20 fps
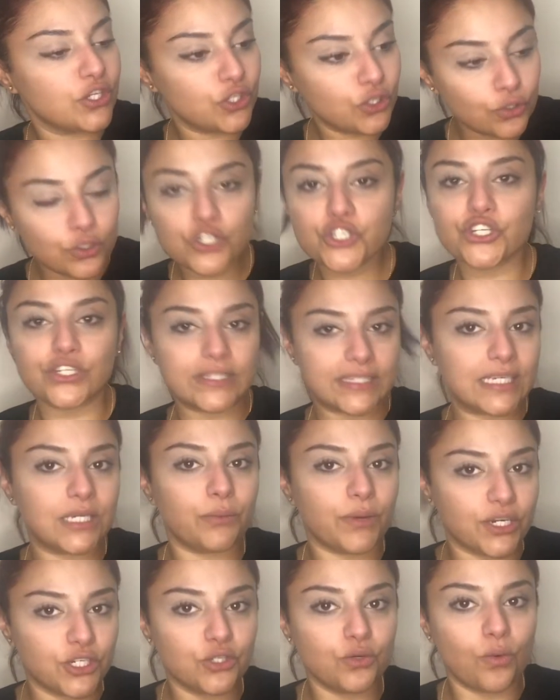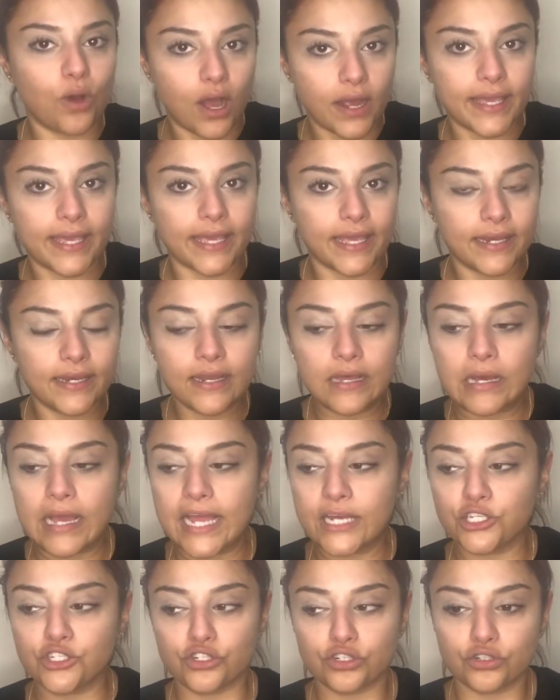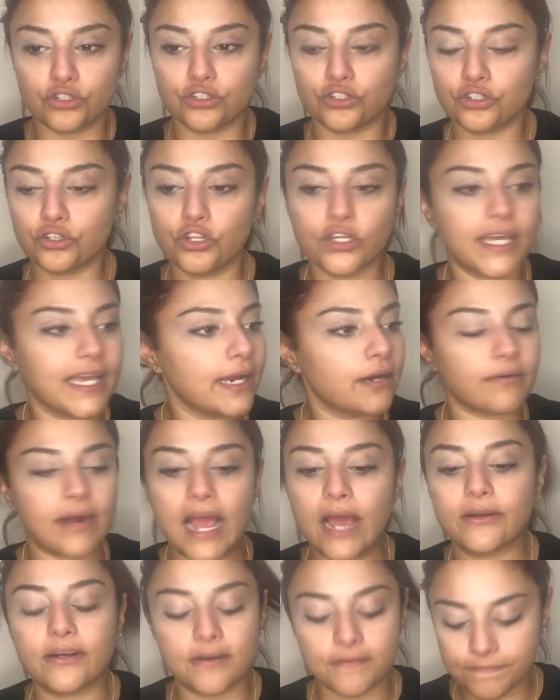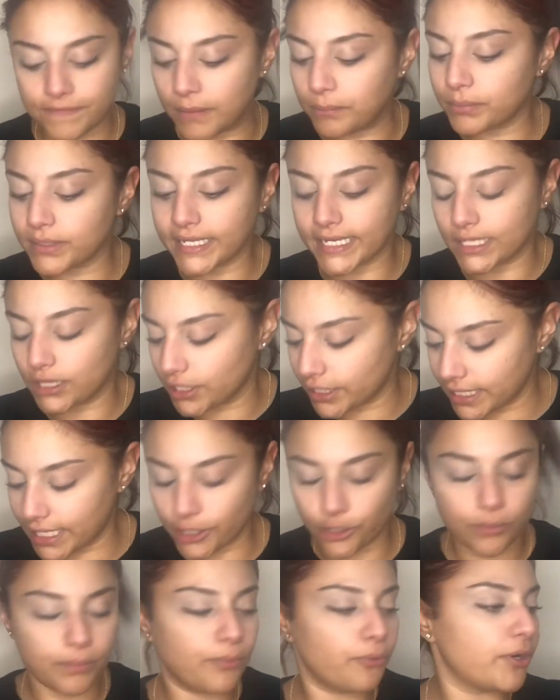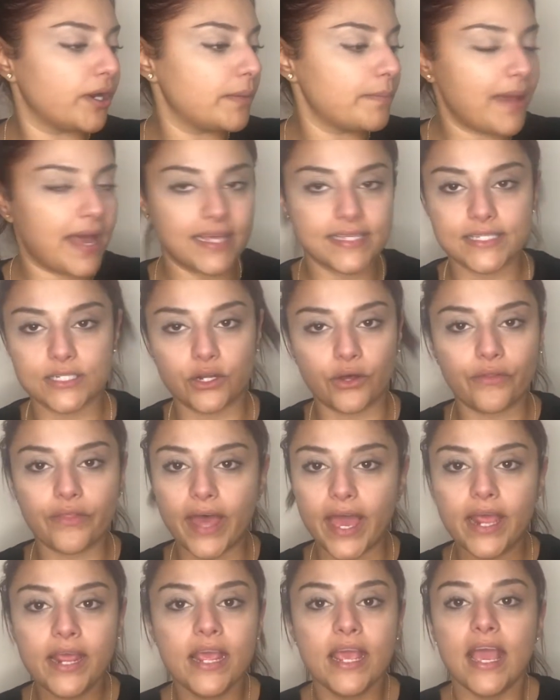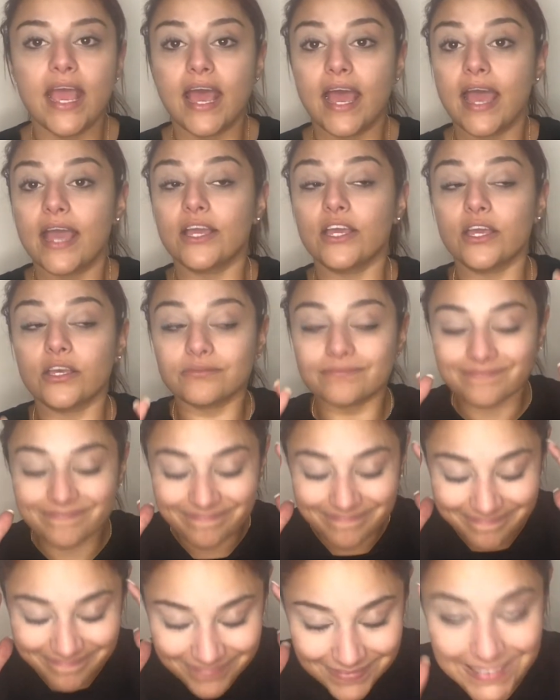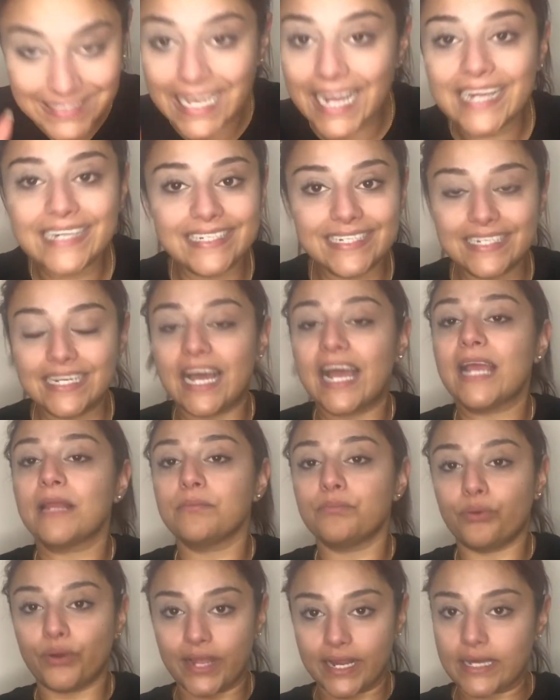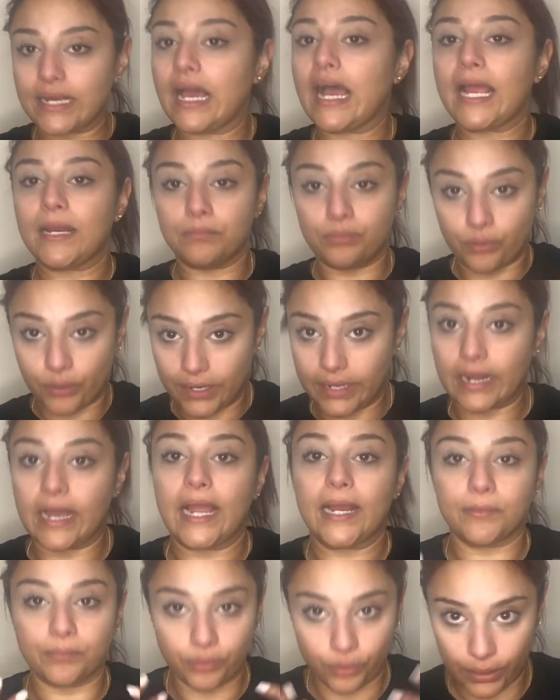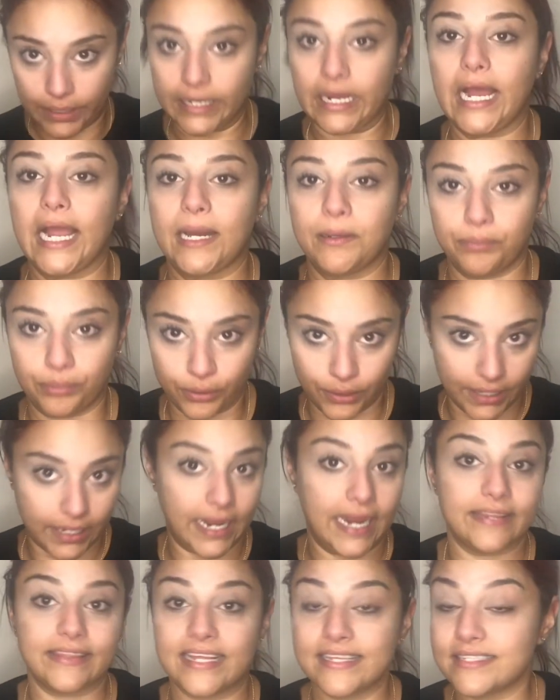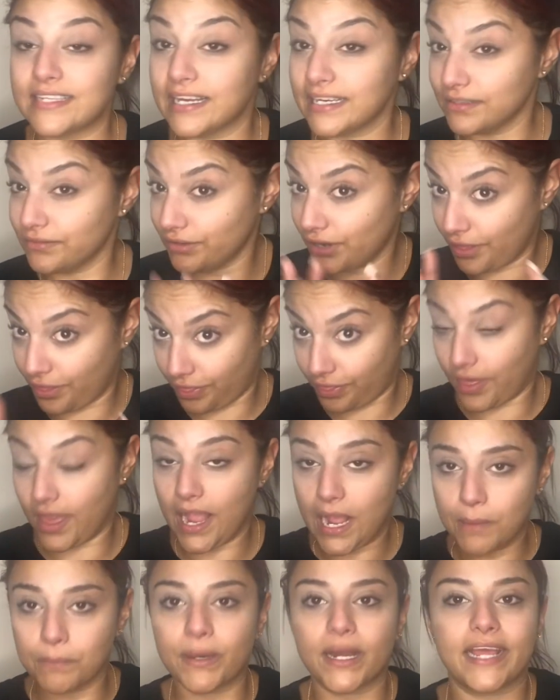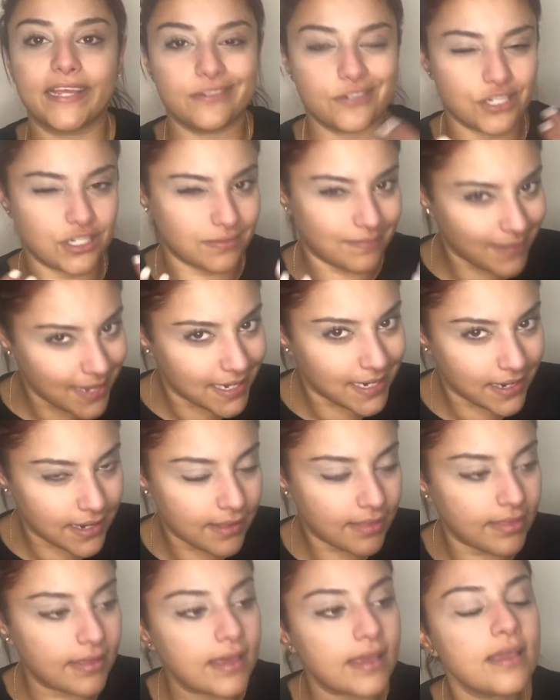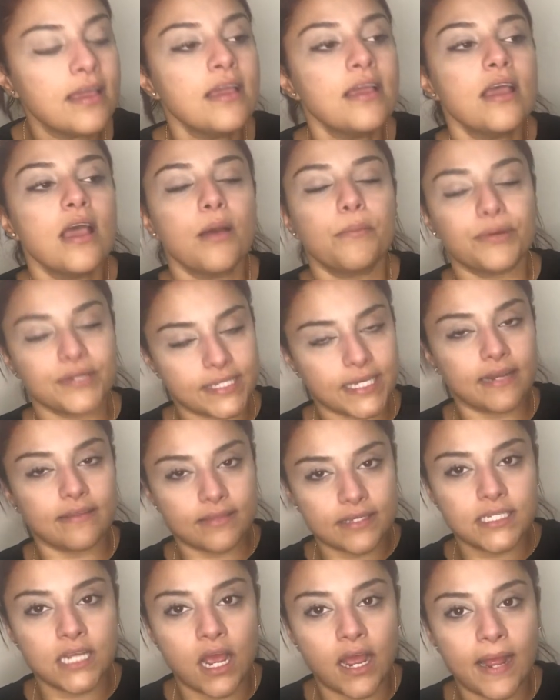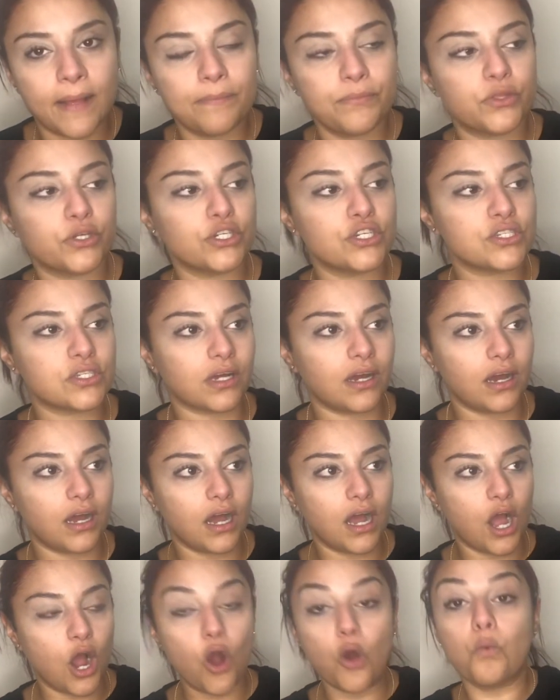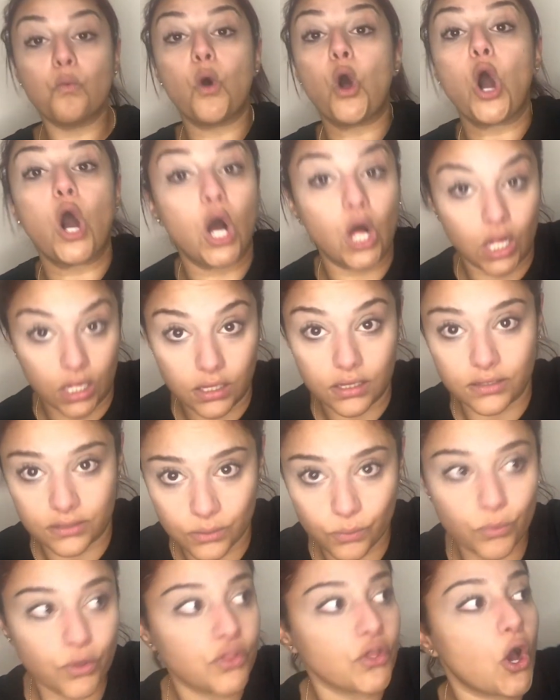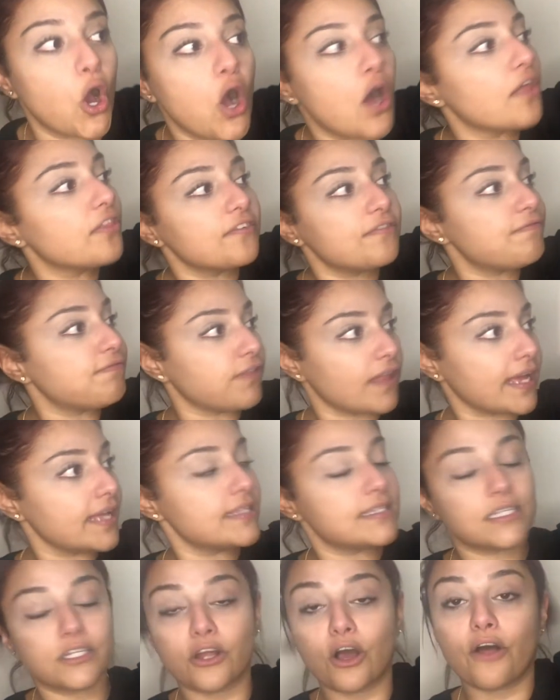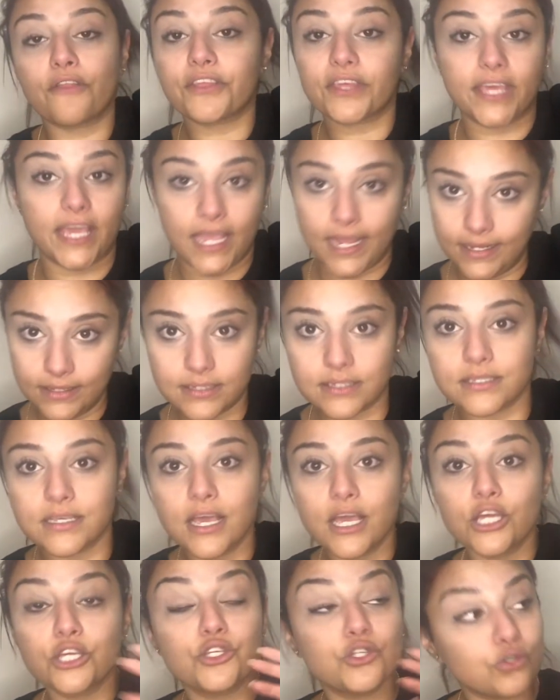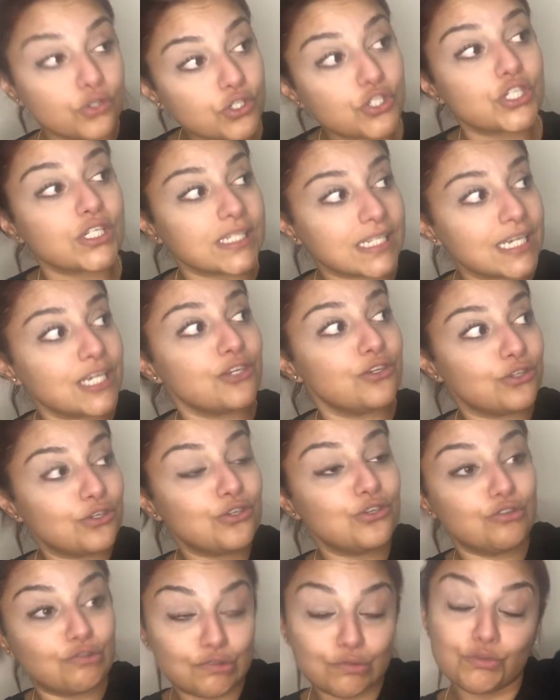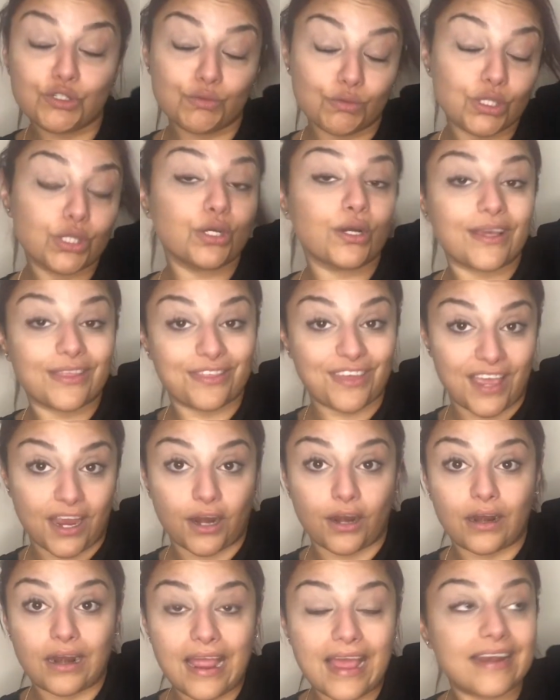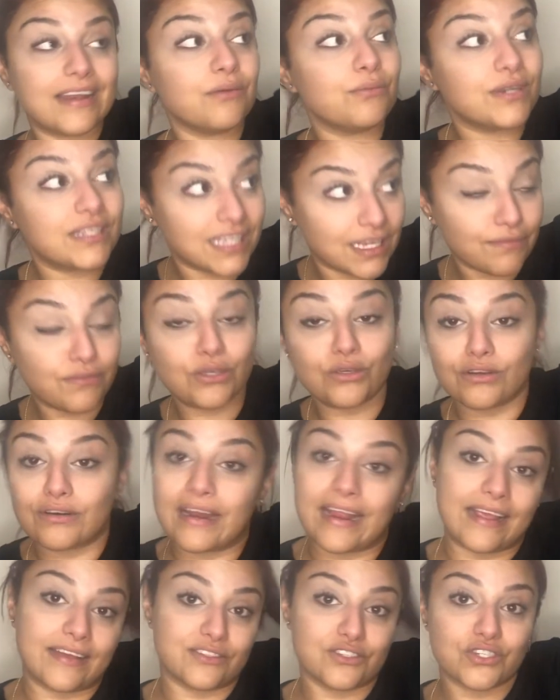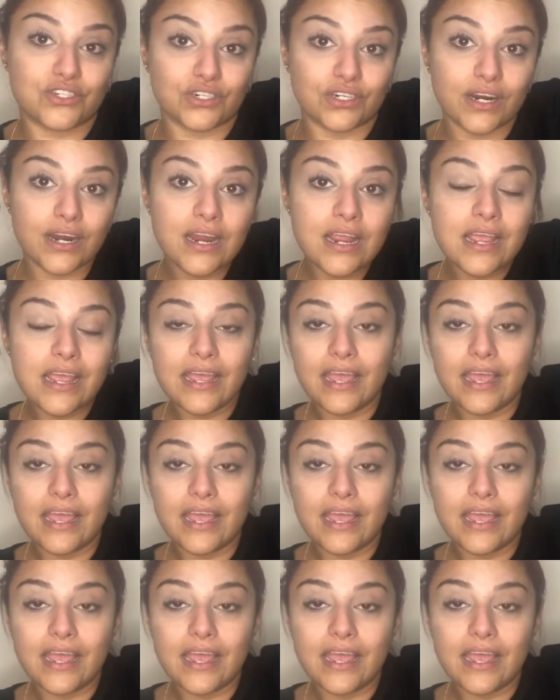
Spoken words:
usually when you walk in and you're looking around and fumbling and looking at your boarding pass and all that, 99.9.9.9.9, that's not even a thing, but I just made it a thing, percent of the time there's a wall with all the flights and all the gates. Usually you would look there and it would give you your answer.